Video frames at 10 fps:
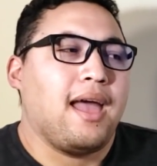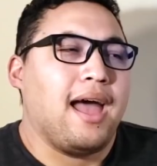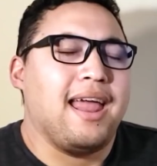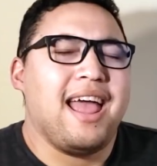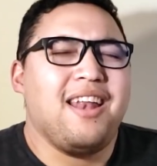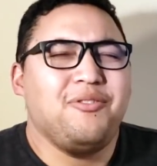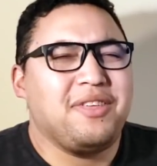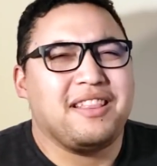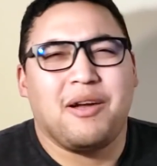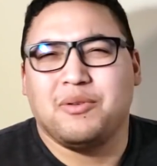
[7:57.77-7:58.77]
don't
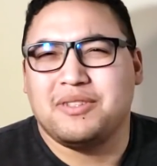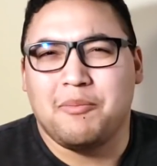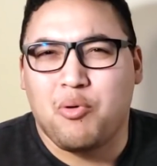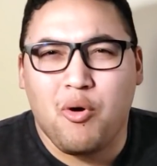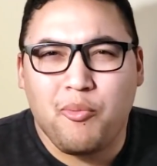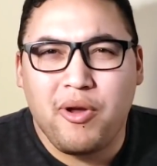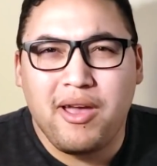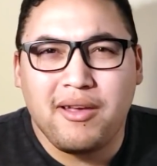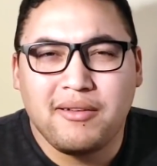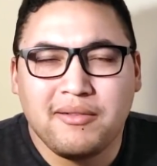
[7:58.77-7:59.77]
think that was
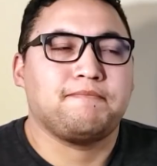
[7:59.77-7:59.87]
appropriate